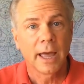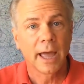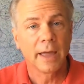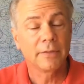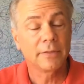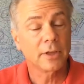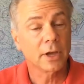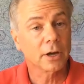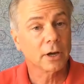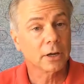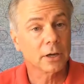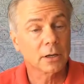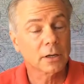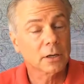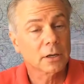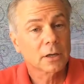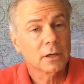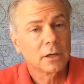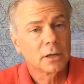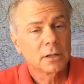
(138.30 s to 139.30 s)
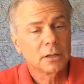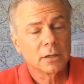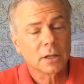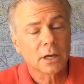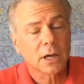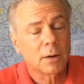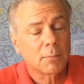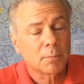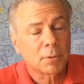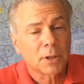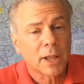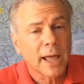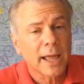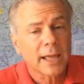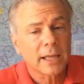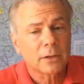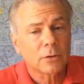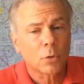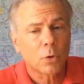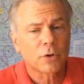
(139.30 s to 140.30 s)
And the
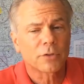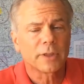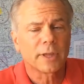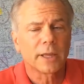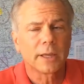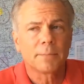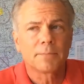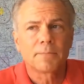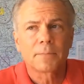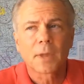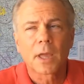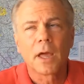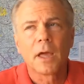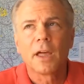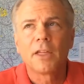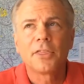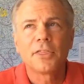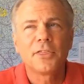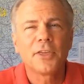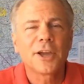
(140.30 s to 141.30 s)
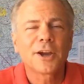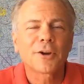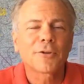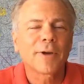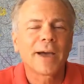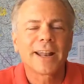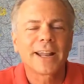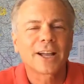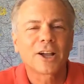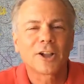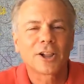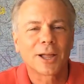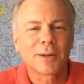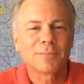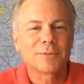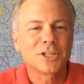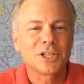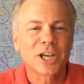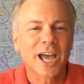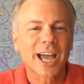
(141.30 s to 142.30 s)
complaint or the theoretical
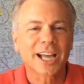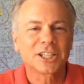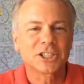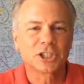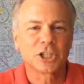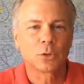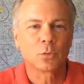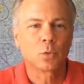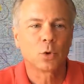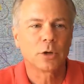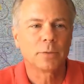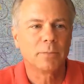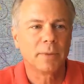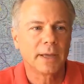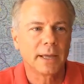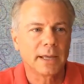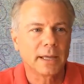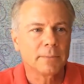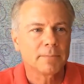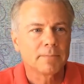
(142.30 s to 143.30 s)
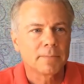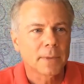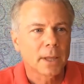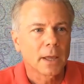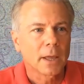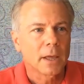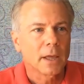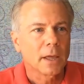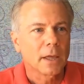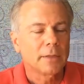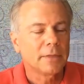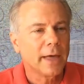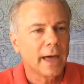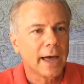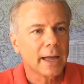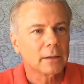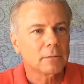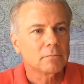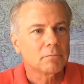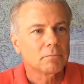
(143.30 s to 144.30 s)
objection would be
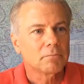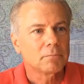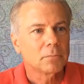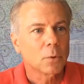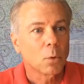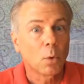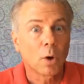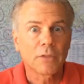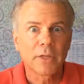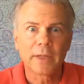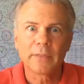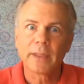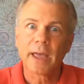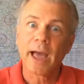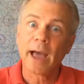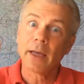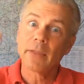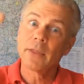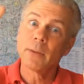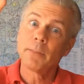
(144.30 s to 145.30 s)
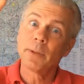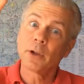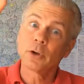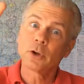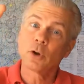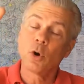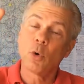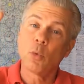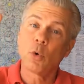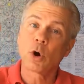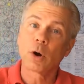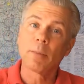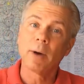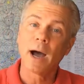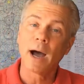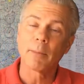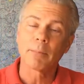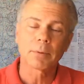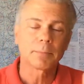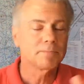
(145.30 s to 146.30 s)
that, well, then the building will warm
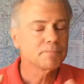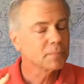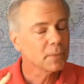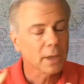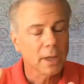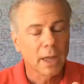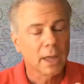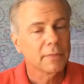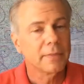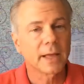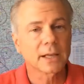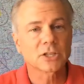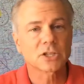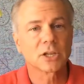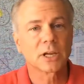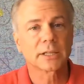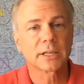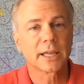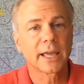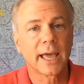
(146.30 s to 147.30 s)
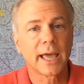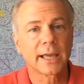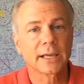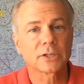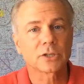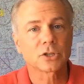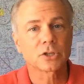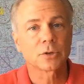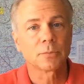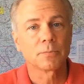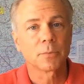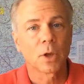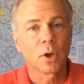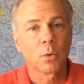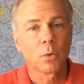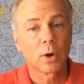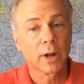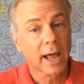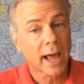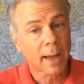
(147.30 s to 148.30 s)
up. That's not the case.
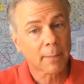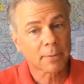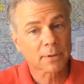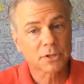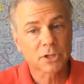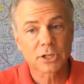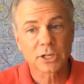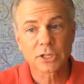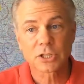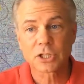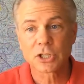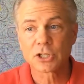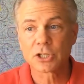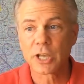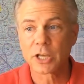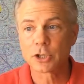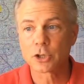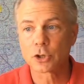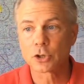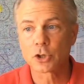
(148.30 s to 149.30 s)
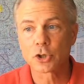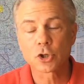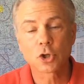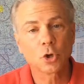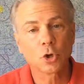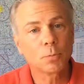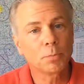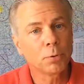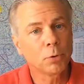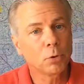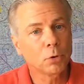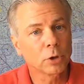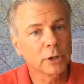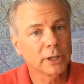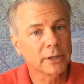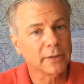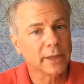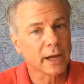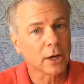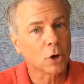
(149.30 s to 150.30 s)
What happens is that you're still
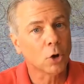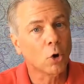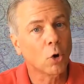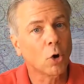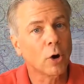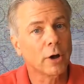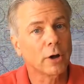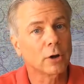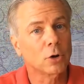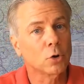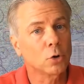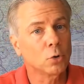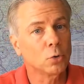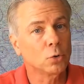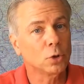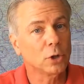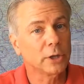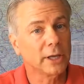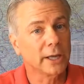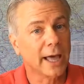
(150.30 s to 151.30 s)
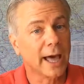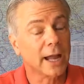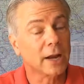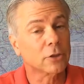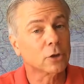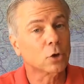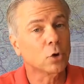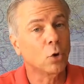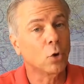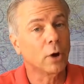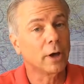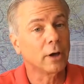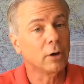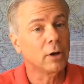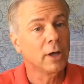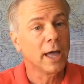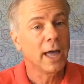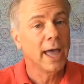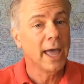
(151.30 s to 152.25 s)
pulling that coil cooling out of the coil